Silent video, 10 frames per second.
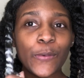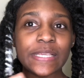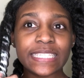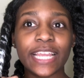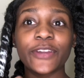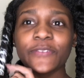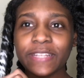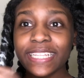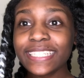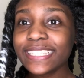was like
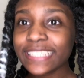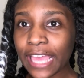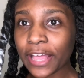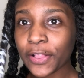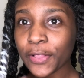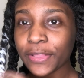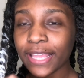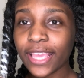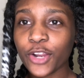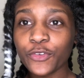really
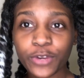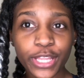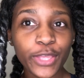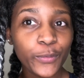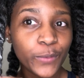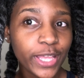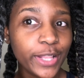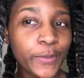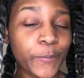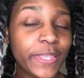detangled like really
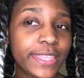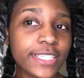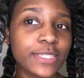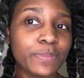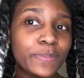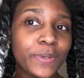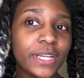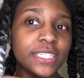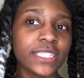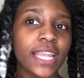well with this
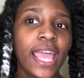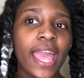brush,